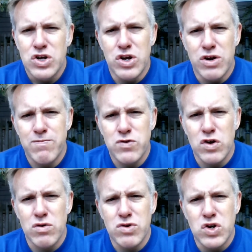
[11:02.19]
You know,
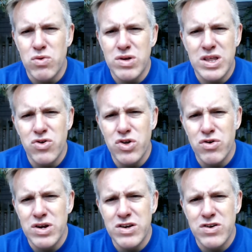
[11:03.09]
so don't kill
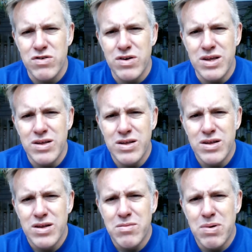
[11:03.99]
your industry
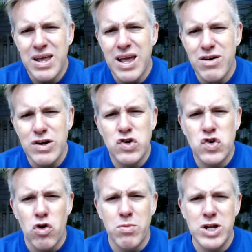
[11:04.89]
by caring
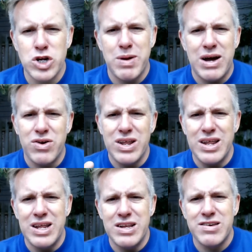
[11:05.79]
so much about
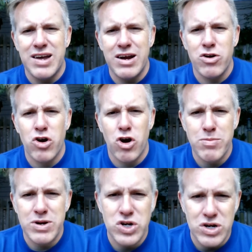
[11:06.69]
insider
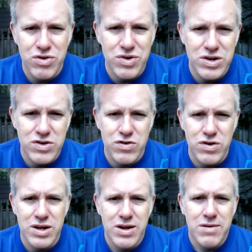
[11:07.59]
garbage in your
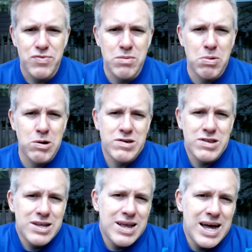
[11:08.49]
industry and
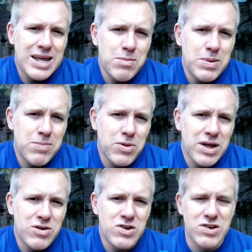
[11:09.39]
personally attacking people
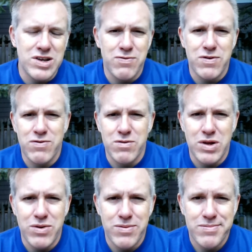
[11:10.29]
that are just different from
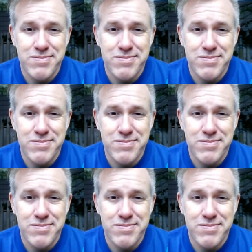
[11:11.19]
you.